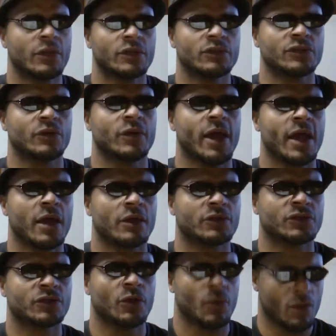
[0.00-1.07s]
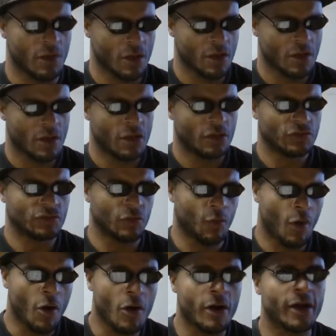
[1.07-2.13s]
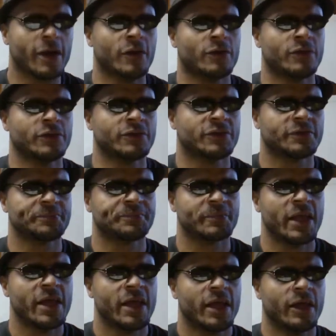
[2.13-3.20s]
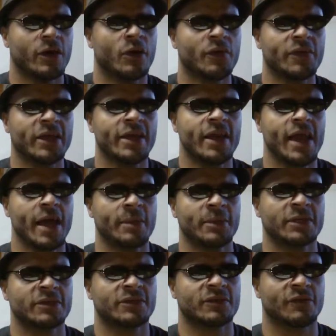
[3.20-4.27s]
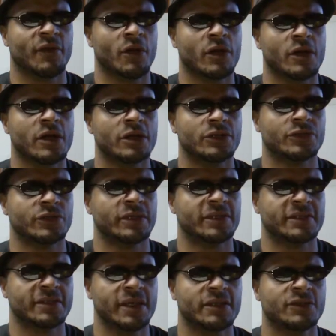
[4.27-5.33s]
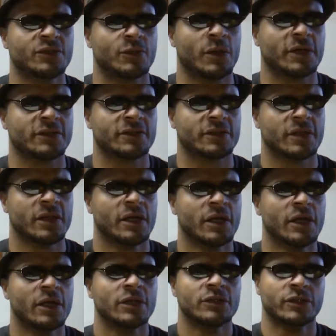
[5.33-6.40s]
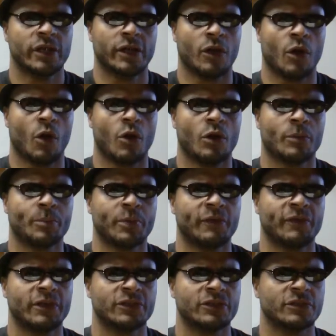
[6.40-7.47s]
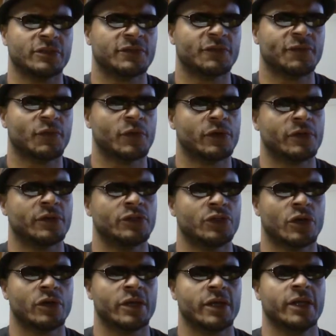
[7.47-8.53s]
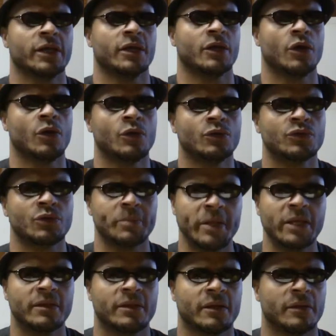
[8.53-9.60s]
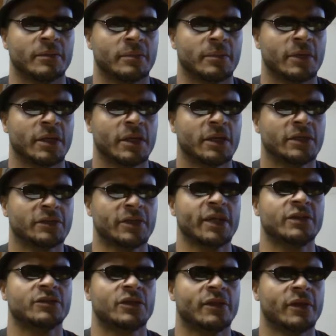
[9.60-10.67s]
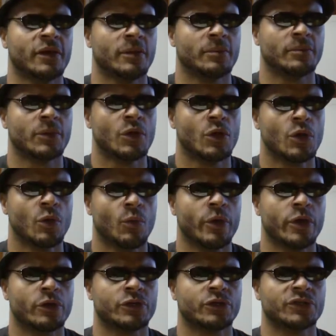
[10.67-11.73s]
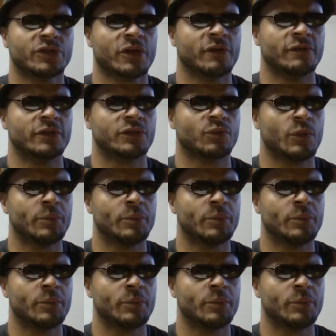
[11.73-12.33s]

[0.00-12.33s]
So our elders and all the inhabitants of our country said to us, 'Take along provisions for the journey and go to meet them. Say to them, we are your servants.